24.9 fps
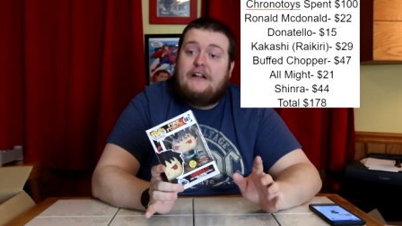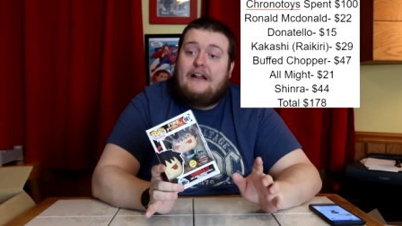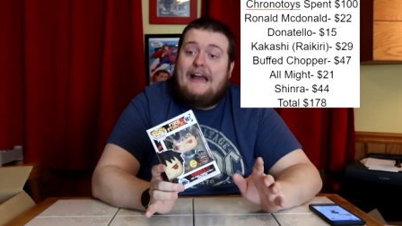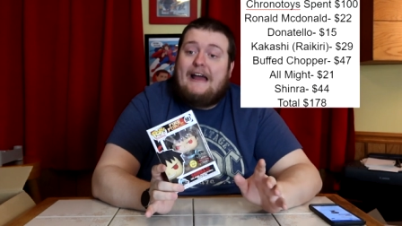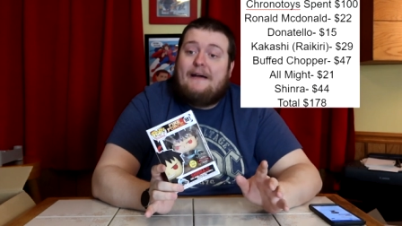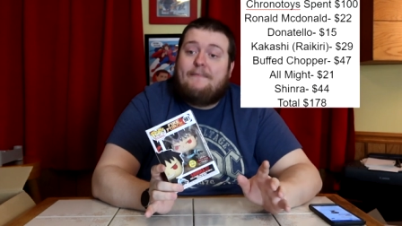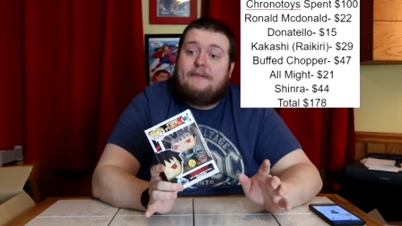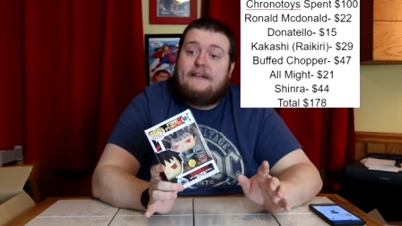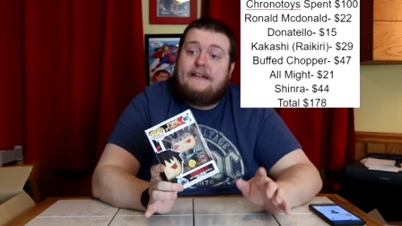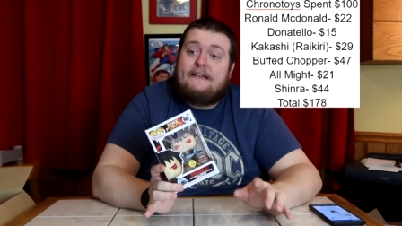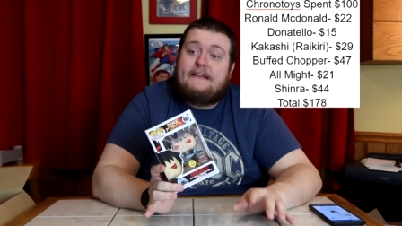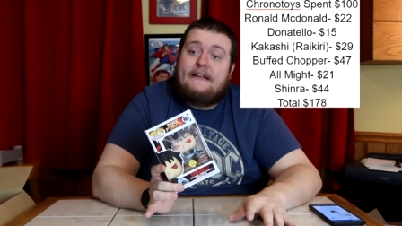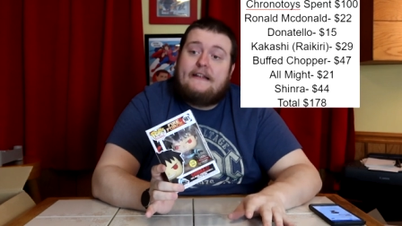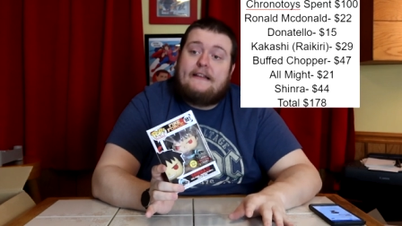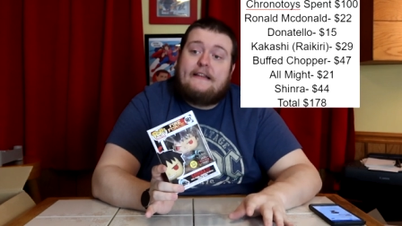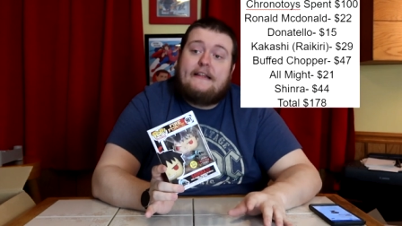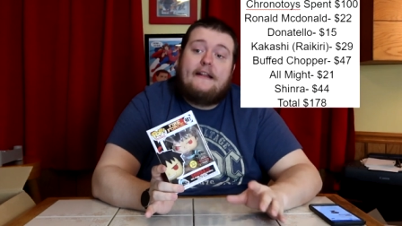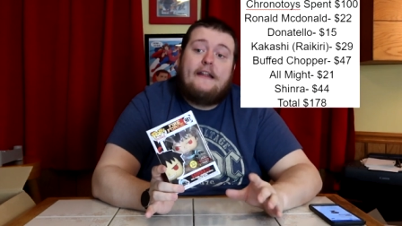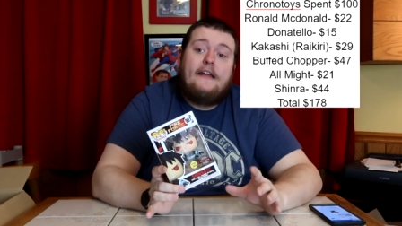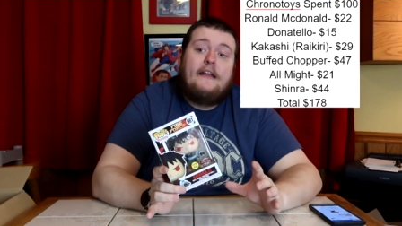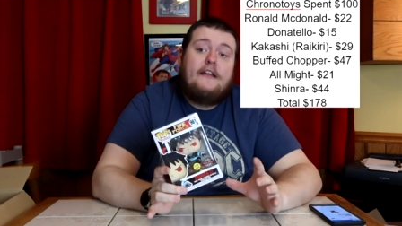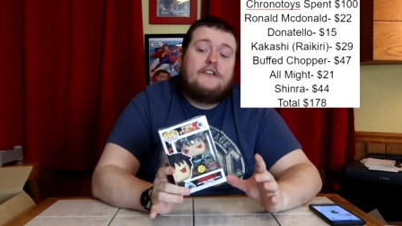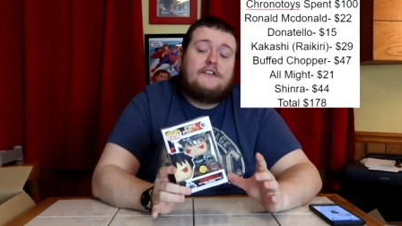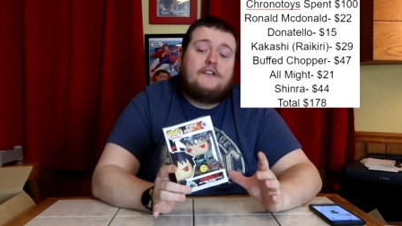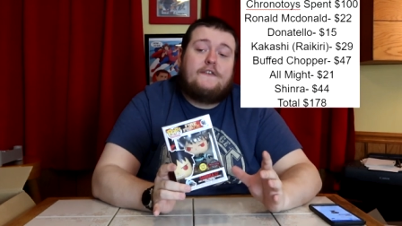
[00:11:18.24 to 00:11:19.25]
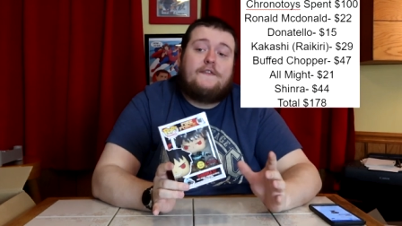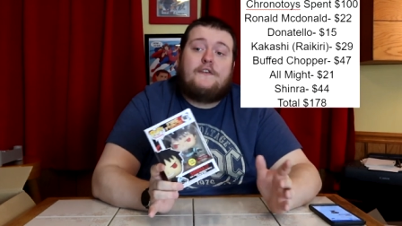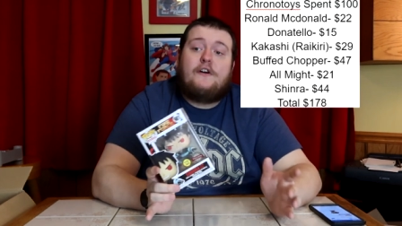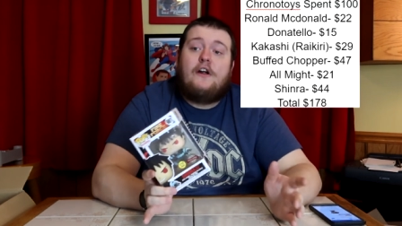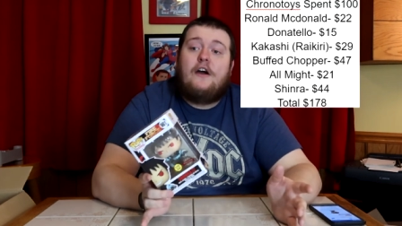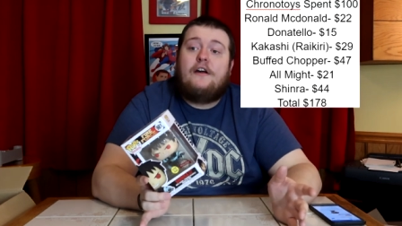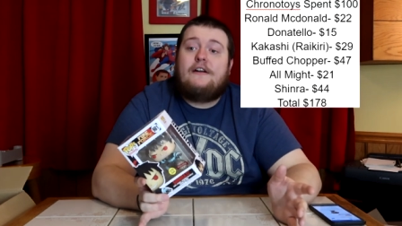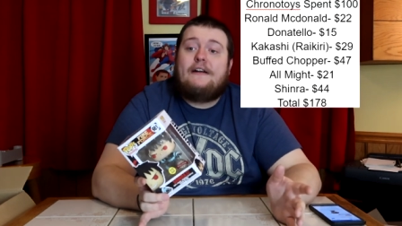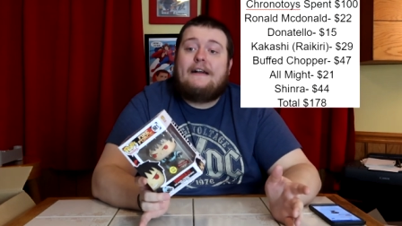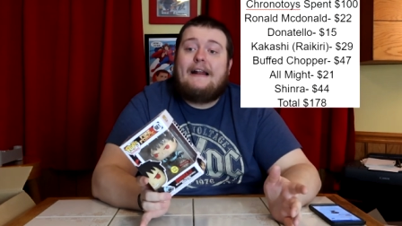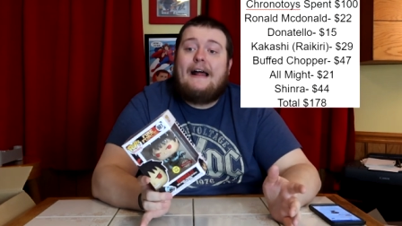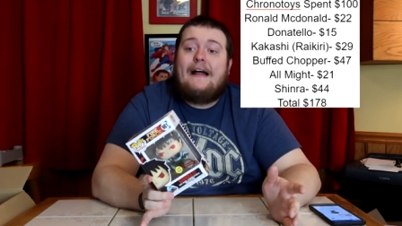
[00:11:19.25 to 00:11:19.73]
I'll happily take that. So for
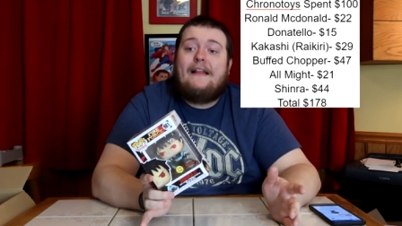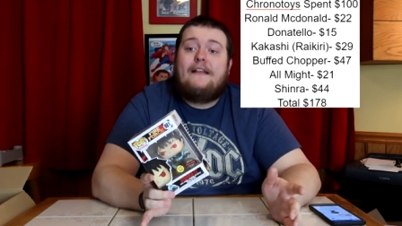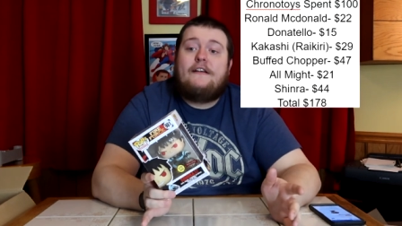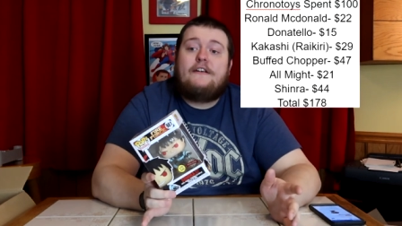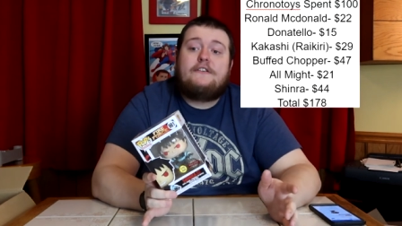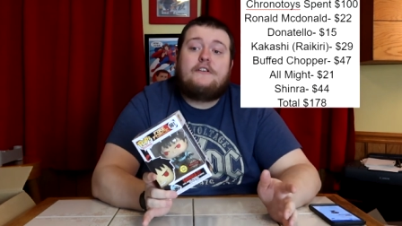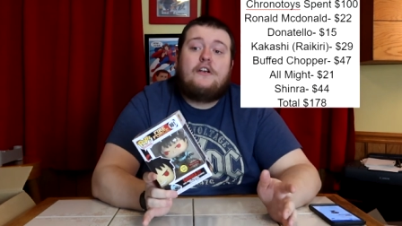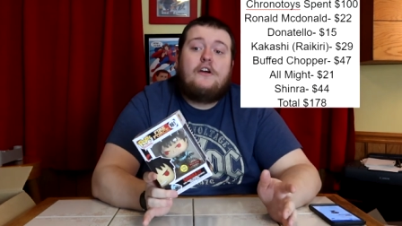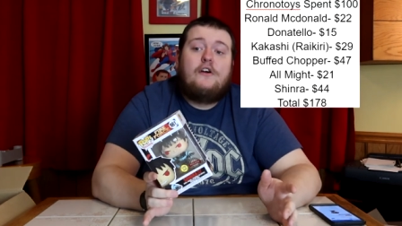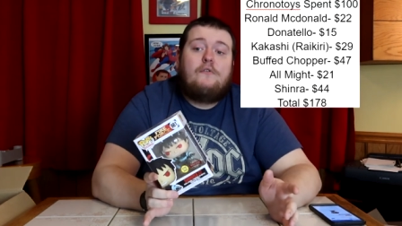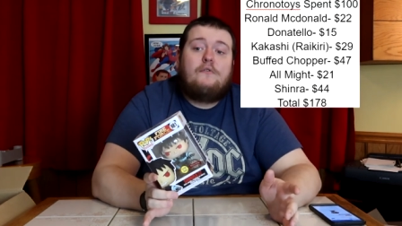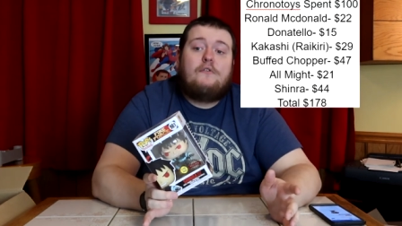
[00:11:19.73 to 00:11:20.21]
$100,